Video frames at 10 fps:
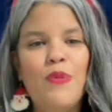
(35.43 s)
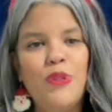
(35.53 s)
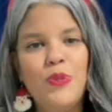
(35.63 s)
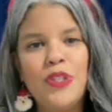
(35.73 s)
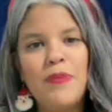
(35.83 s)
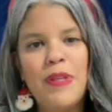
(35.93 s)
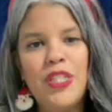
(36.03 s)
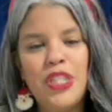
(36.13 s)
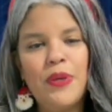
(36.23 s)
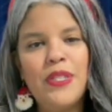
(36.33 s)
which we're going to be
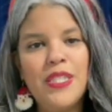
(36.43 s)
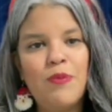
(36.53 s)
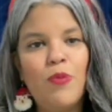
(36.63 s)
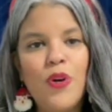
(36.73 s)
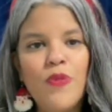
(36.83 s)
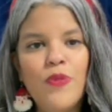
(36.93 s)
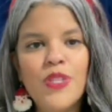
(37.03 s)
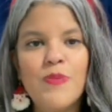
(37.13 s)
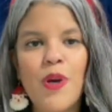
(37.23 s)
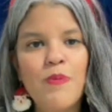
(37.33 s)
sharing some wonderful
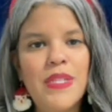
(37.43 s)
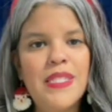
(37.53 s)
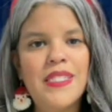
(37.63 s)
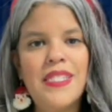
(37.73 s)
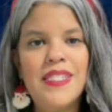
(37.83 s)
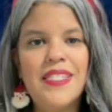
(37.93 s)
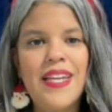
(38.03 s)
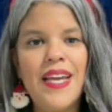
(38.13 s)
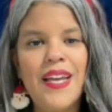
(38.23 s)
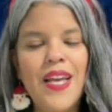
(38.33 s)
small businesses
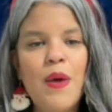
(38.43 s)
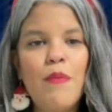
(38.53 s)
today.